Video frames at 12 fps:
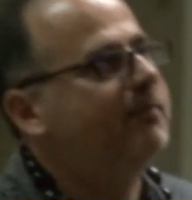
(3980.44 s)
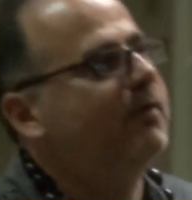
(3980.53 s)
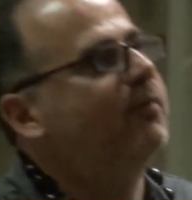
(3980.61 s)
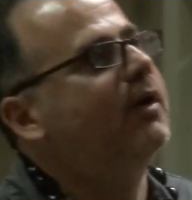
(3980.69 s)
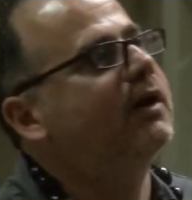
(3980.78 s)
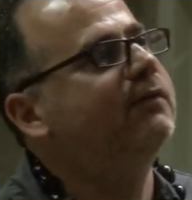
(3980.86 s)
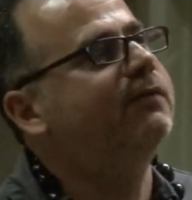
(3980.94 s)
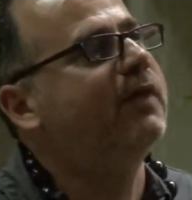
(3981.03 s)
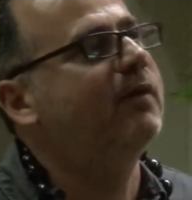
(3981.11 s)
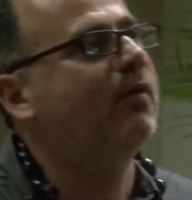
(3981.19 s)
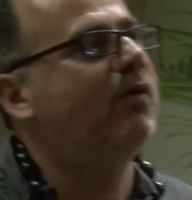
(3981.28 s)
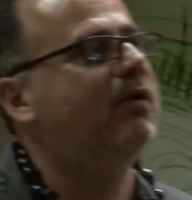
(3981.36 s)
But what if
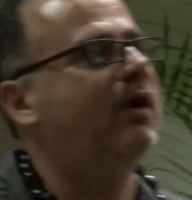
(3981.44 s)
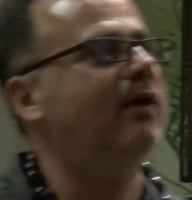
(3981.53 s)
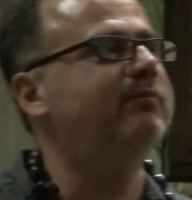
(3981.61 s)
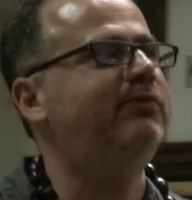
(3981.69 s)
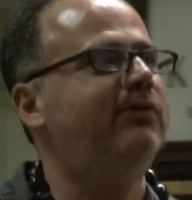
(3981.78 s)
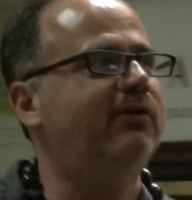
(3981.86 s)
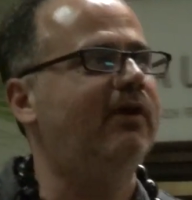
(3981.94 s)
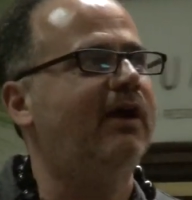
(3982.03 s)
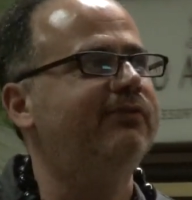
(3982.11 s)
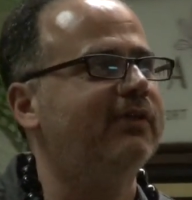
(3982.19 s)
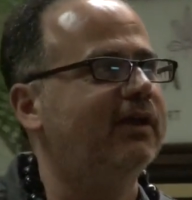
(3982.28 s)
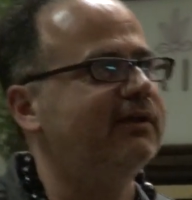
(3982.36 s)
they won't come to your
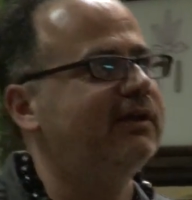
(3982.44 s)
offsite